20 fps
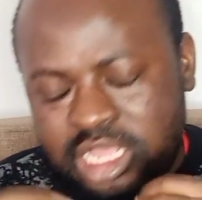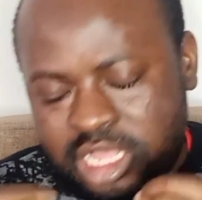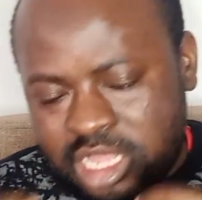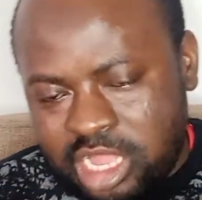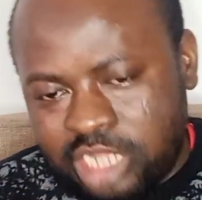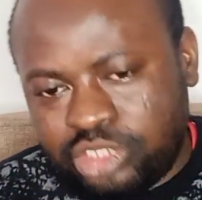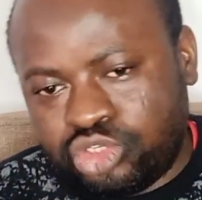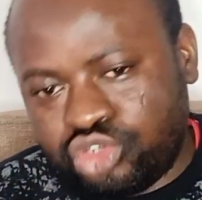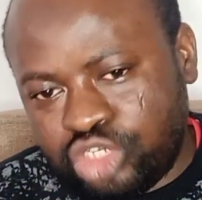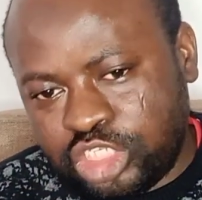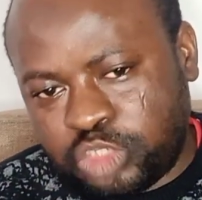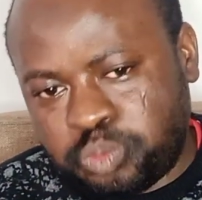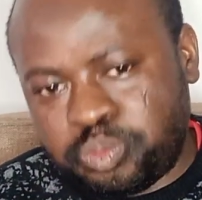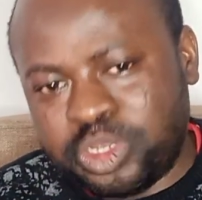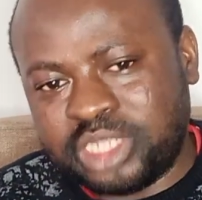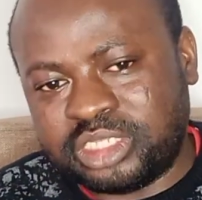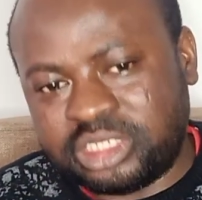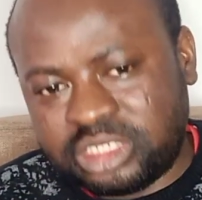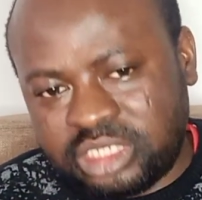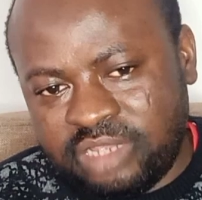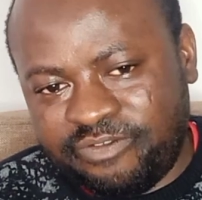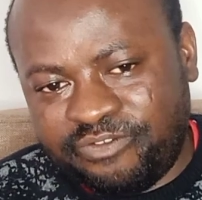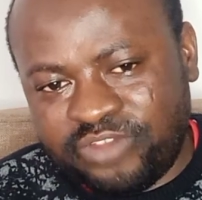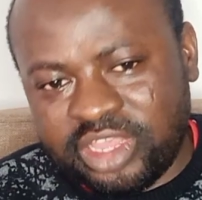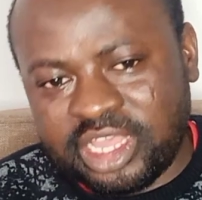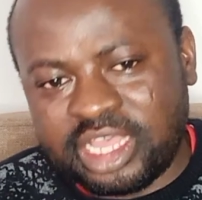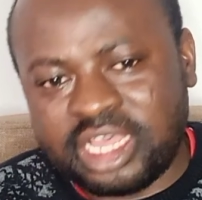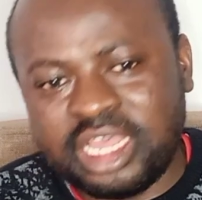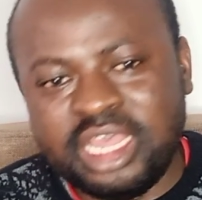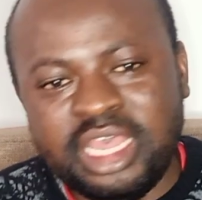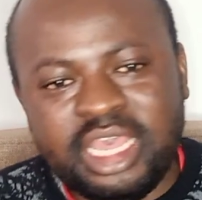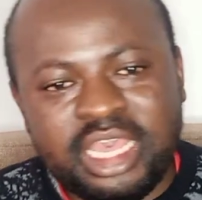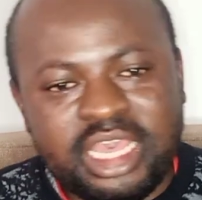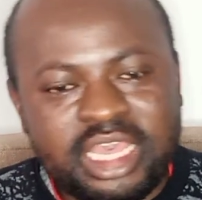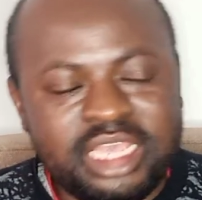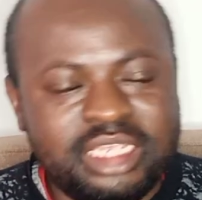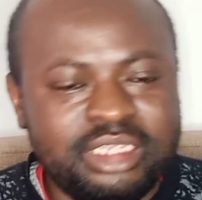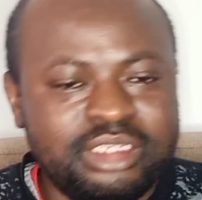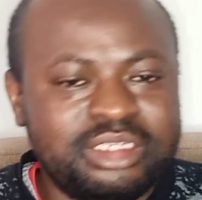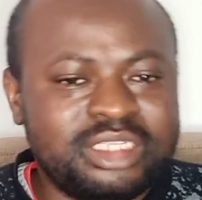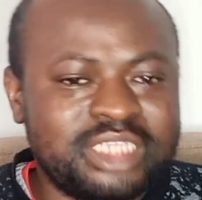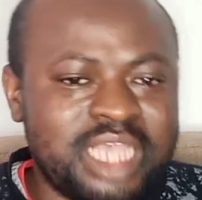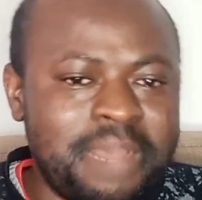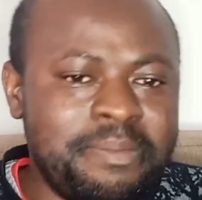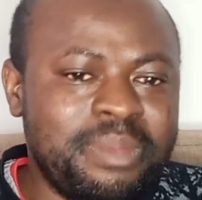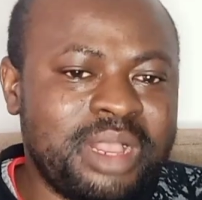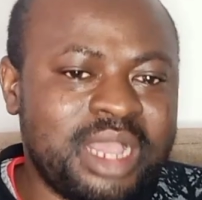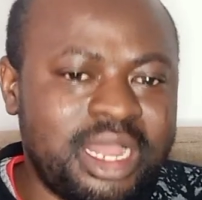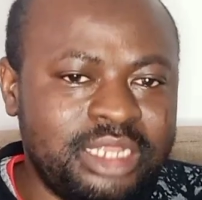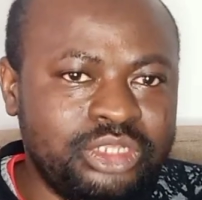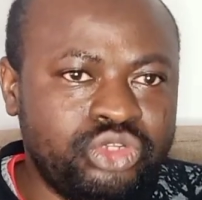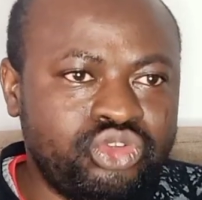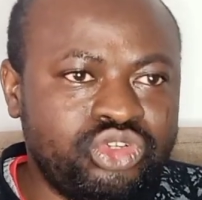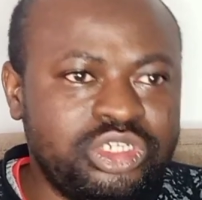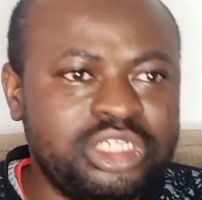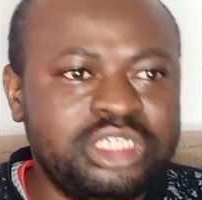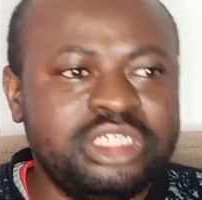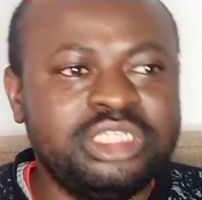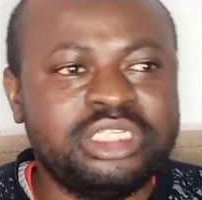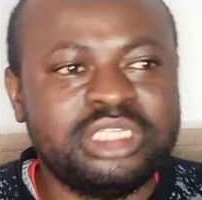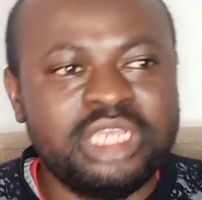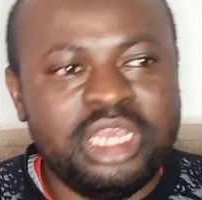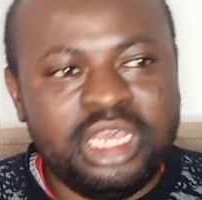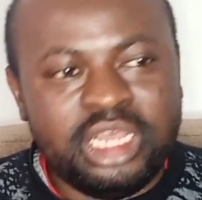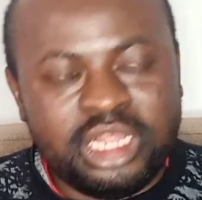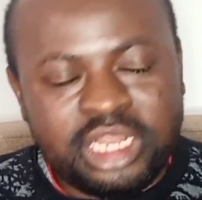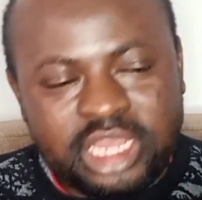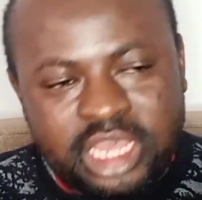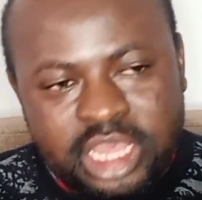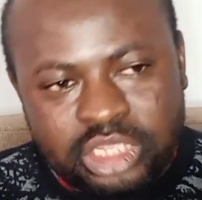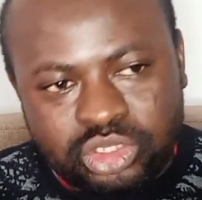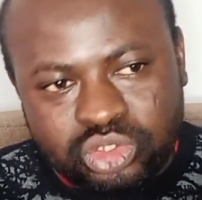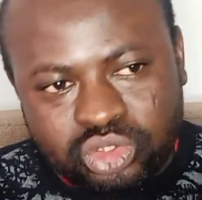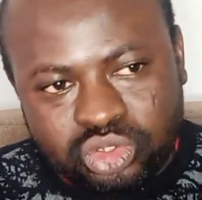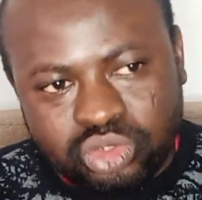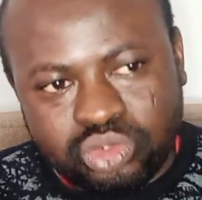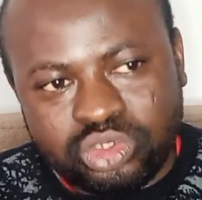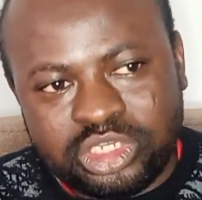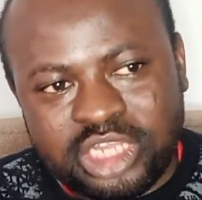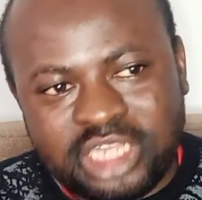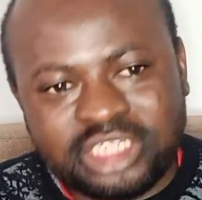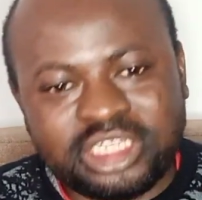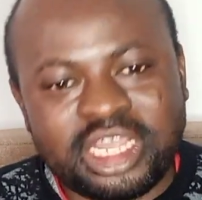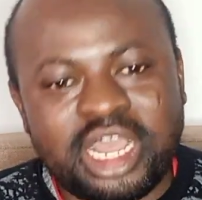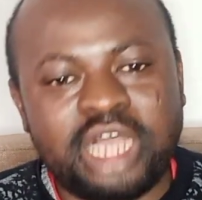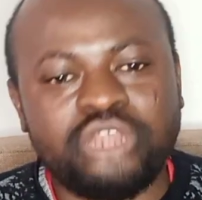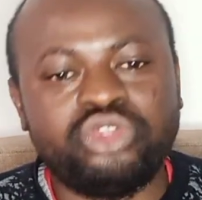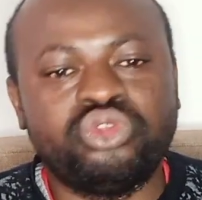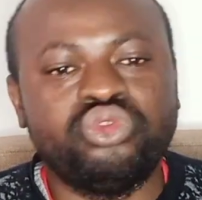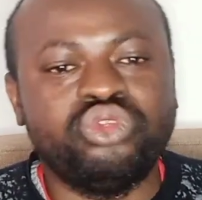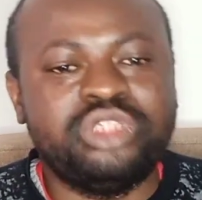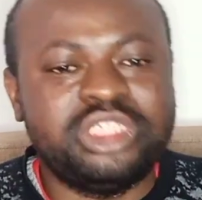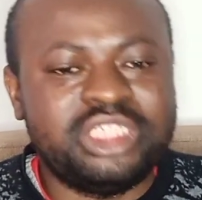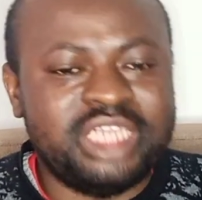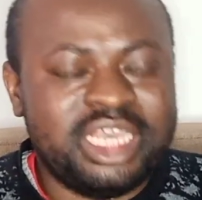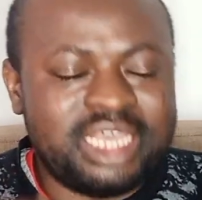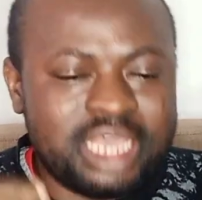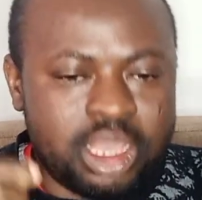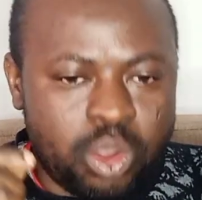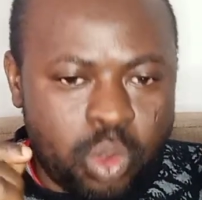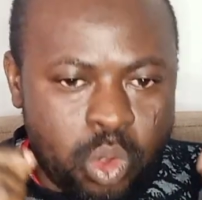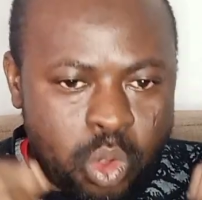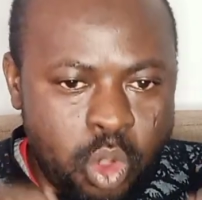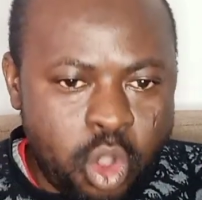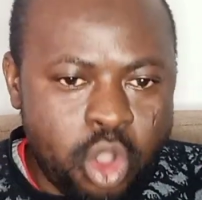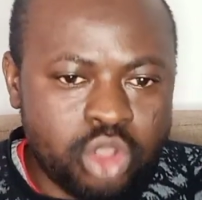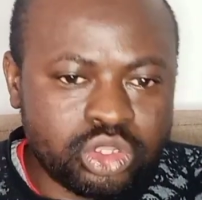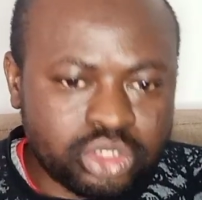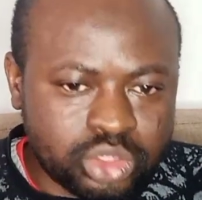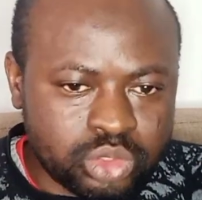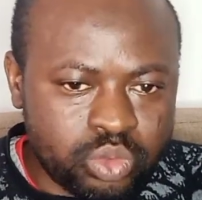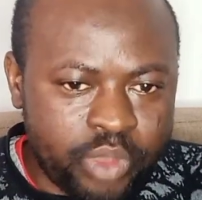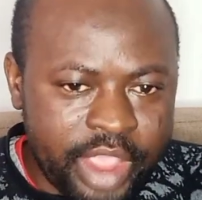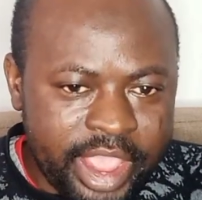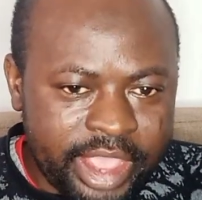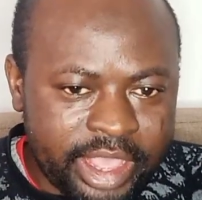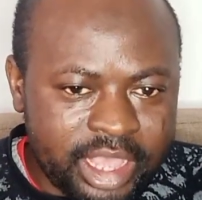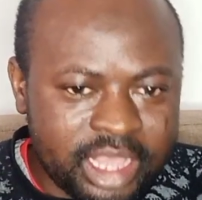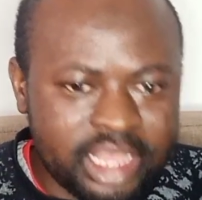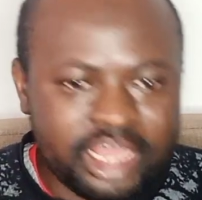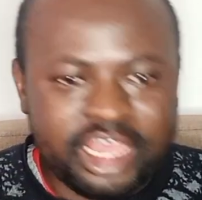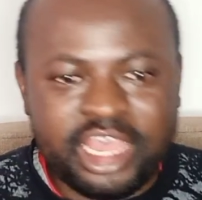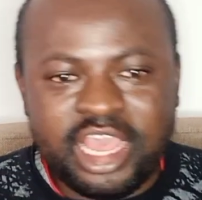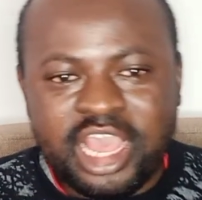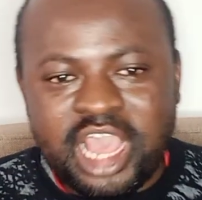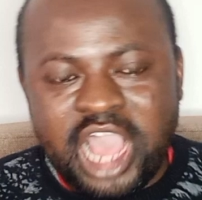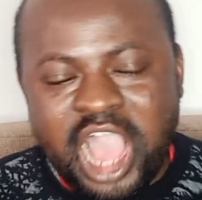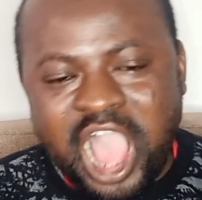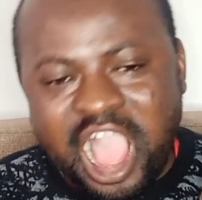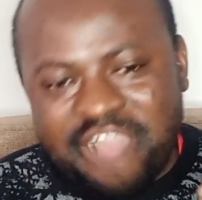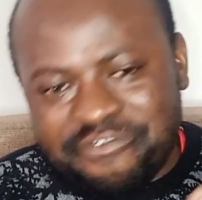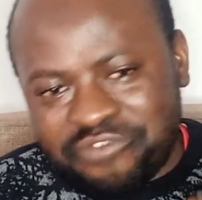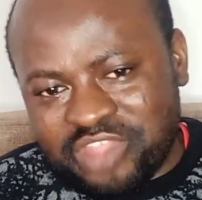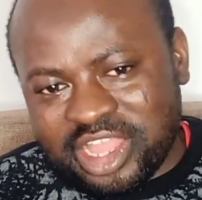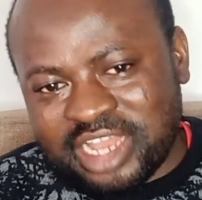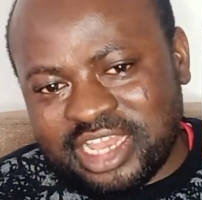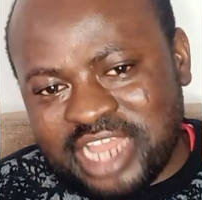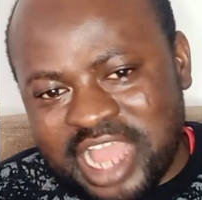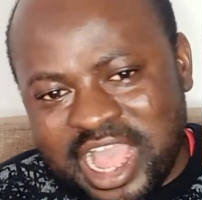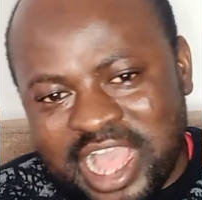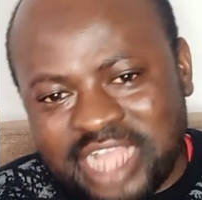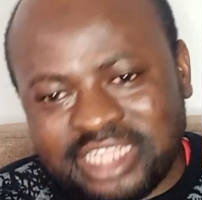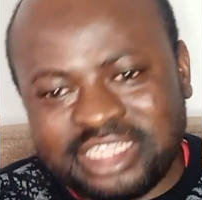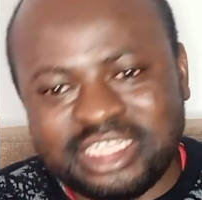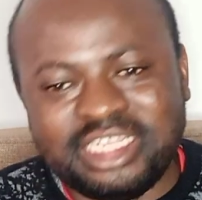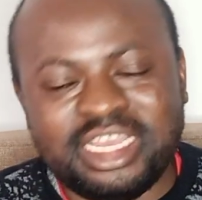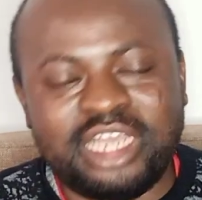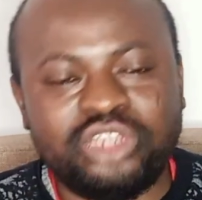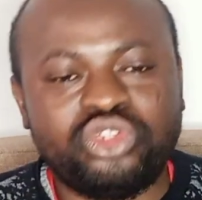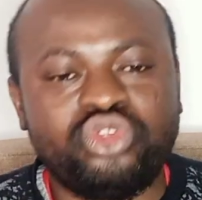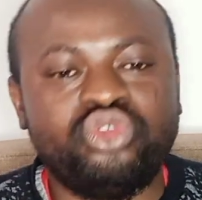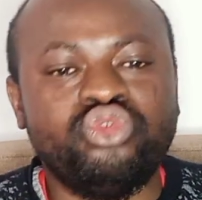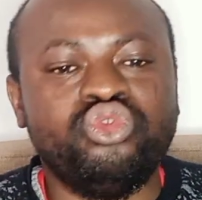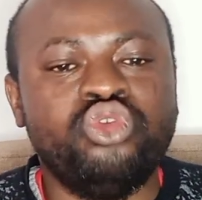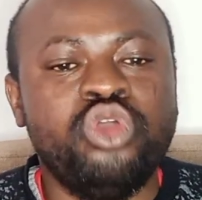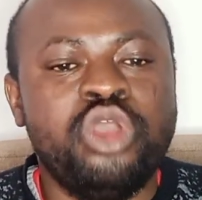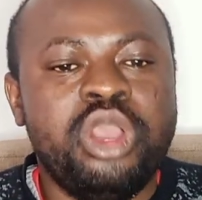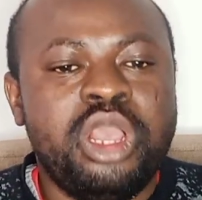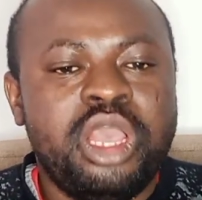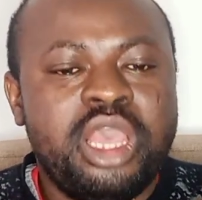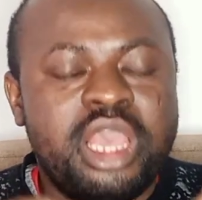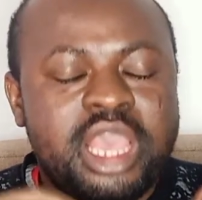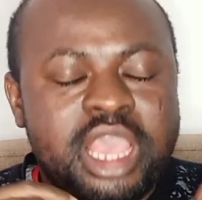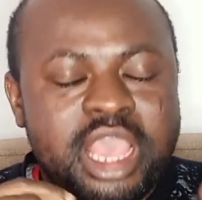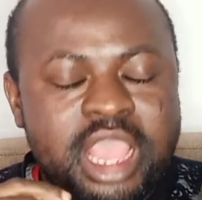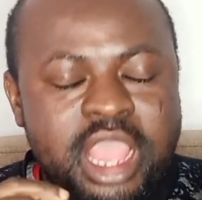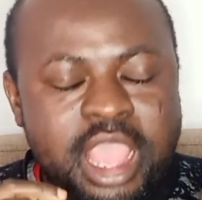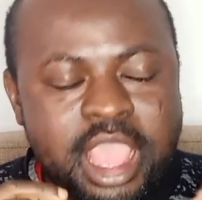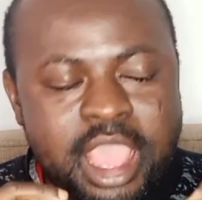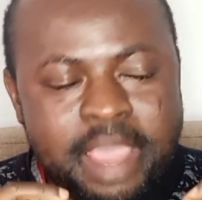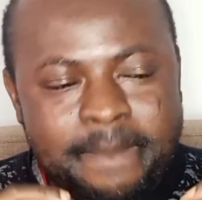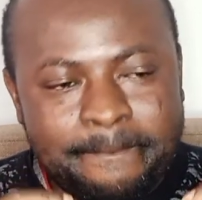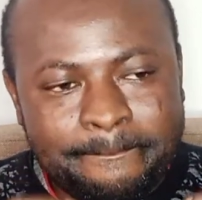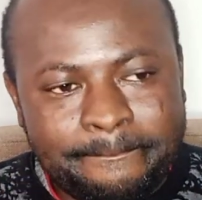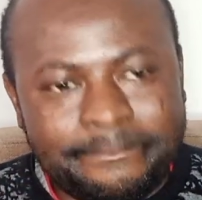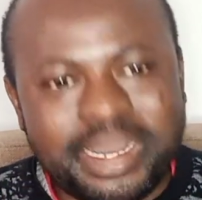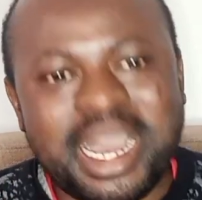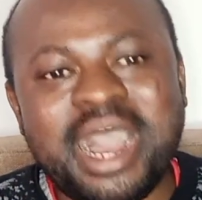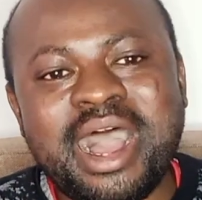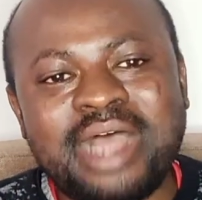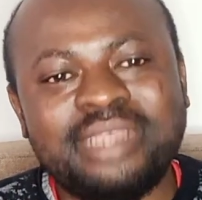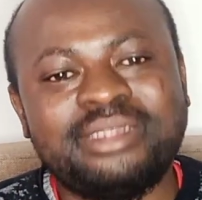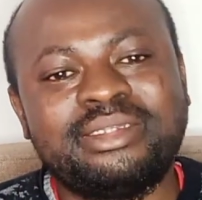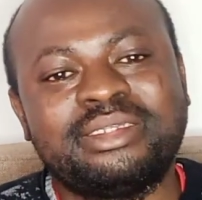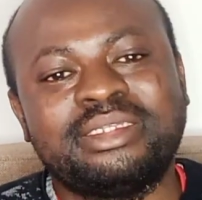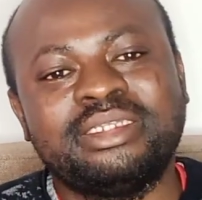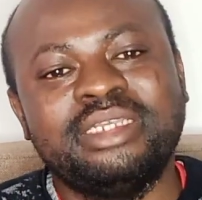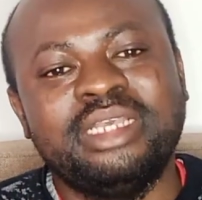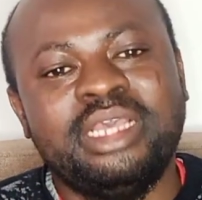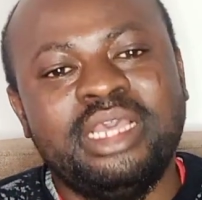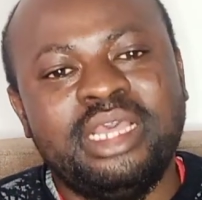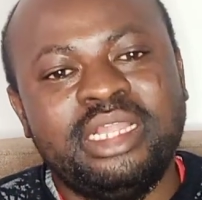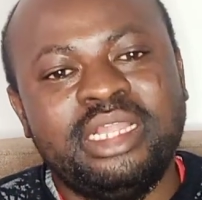country specific. In some countries, a student has to take a coursework. After that, he has to pass